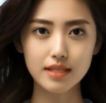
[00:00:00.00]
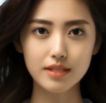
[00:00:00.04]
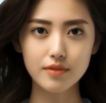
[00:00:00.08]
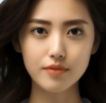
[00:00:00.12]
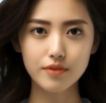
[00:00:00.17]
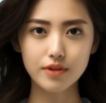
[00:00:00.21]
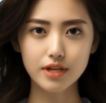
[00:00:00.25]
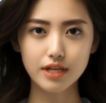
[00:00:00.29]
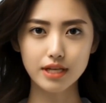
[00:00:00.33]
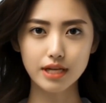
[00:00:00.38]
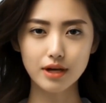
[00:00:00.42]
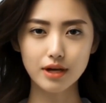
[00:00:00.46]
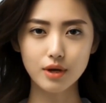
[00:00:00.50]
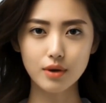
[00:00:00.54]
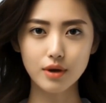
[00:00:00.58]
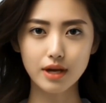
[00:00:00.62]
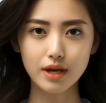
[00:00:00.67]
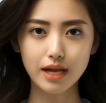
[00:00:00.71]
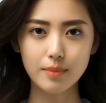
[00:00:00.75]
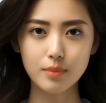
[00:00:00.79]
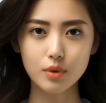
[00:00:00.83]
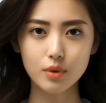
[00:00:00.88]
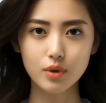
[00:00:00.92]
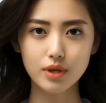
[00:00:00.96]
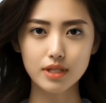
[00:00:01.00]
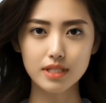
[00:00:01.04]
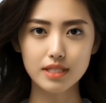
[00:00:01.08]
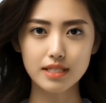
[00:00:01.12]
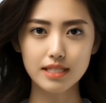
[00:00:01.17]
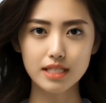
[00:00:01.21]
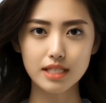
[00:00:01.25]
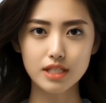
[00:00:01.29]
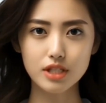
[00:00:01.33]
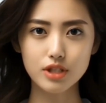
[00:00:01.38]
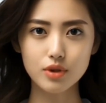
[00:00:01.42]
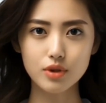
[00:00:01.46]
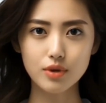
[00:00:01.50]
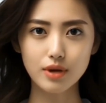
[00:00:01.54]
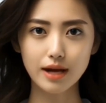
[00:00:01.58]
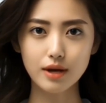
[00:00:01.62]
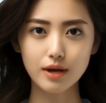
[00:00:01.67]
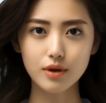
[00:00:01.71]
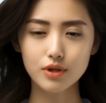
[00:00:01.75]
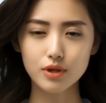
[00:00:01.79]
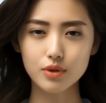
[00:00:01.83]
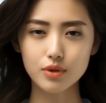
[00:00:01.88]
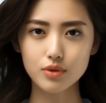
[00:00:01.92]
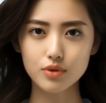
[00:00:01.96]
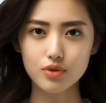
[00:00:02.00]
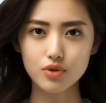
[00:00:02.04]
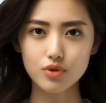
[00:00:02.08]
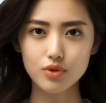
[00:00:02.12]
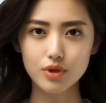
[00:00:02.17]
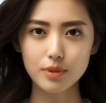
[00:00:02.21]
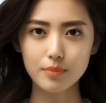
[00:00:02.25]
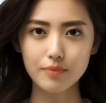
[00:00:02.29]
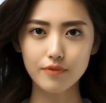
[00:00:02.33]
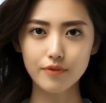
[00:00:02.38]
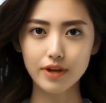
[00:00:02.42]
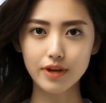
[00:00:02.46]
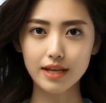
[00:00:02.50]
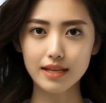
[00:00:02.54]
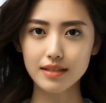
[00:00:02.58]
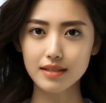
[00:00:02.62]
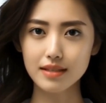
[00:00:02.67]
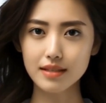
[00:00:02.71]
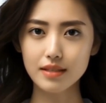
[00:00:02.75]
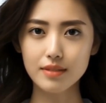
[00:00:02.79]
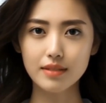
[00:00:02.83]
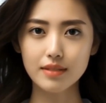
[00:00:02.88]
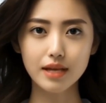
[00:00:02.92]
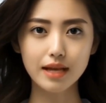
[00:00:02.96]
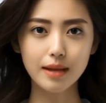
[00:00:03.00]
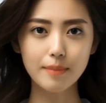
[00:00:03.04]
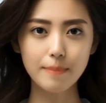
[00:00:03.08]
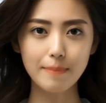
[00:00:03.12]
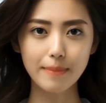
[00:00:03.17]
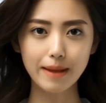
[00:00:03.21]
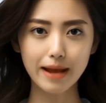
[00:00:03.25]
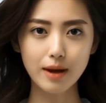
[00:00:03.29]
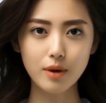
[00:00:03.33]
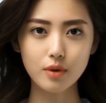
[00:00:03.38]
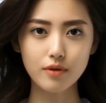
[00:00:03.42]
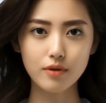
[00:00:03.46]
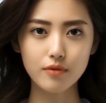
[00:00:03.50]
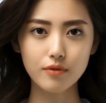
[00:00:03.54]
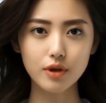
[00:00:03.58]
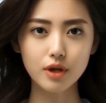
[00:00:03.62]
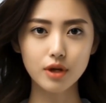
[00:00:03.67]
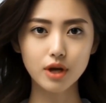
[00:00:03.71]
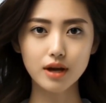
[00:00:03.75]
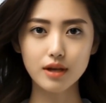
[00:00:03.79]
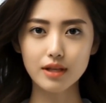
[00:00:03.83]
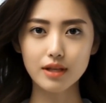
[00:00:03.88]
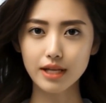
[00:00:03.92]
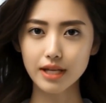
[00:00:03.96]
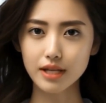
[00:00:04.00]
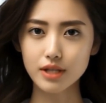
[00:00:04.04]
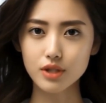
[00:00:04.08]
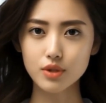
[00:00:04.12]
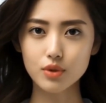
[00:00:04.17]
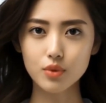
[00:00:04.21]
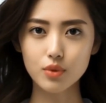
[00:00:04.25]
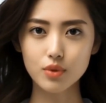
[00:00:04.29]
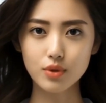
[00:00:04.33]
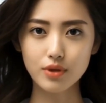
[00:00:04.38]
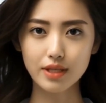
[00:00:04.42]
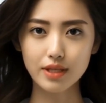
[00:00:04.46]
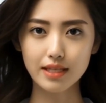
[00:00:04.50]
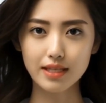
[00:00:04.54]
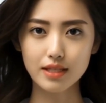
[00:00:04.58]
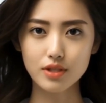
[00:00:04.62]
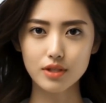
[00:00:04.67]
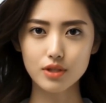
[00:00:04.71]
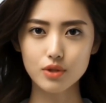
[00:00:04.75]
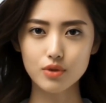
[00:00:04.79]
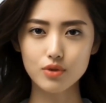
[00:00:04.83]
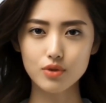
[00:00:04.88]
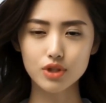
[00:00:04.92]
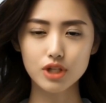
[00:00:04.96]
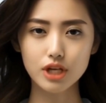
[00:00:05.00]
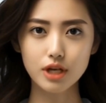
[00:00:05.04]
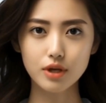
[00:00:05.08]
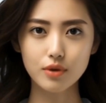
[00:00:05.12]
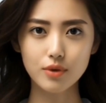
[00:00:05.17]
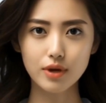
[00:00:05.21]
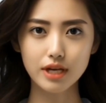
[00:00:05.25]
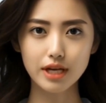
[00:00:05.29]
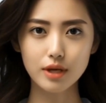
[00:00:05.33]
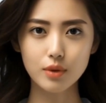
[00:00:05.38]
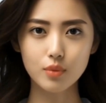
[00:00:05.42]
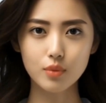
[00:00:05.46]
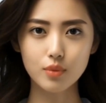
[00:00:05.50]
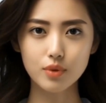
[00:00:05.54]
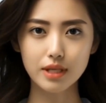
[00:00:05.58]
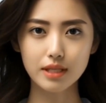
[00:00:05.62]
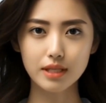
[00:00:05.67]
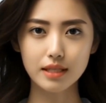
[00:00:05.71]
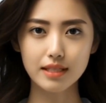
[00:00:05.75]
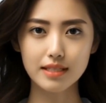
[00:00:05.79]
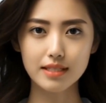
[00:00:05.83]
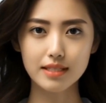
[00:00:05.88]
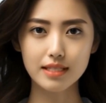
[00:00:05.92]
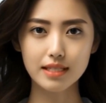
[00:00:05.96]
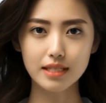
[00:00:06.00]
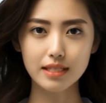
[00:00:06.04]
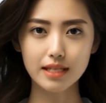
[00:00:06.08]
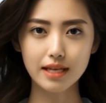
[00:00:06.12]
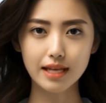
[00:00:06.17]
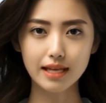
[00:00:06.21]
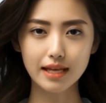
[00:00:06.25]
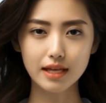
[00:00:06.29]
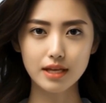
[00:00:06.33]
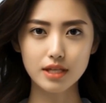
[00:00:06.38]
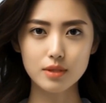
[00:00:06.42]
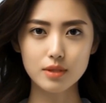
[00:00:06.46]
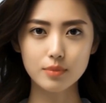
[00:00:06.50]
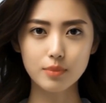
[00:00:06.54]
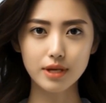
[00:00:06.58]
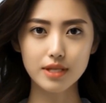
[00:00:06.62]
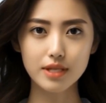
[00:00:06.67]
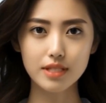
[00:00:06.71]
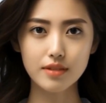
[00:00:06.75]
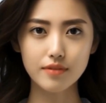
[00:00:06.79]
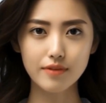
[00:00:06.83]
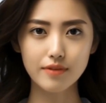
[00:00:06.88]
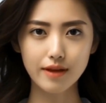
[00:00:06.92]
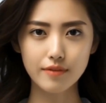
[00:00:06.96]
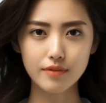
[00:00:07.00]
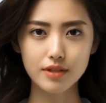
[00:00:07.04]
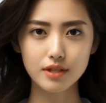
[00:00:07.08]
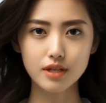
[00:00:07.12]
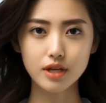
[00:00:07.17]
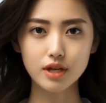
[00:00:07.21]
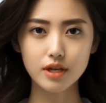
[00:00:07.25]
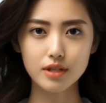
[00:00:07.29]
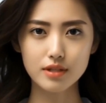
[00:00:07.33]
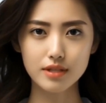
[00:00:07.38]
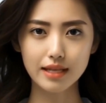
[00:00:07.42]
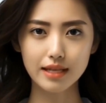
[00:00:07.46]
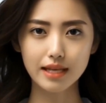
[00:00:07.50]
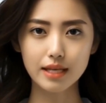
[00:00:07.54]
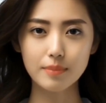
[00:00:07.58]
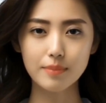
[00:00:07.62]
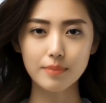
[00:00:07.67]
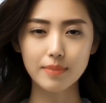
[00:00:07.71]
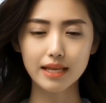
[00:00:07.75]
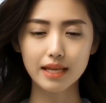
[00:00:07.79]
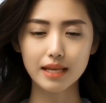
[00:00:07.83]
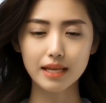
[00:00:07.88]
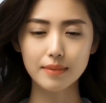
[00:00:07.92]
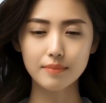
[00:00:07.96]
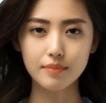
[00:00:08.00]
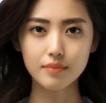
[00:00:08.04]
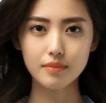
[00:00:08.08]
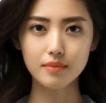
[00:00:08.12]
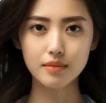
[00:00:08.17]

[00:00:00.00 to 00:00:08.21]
this video, I'm going to teach you how to use DreamFace, a powerful online tool that lets you generate realistic and expressive avatars like me.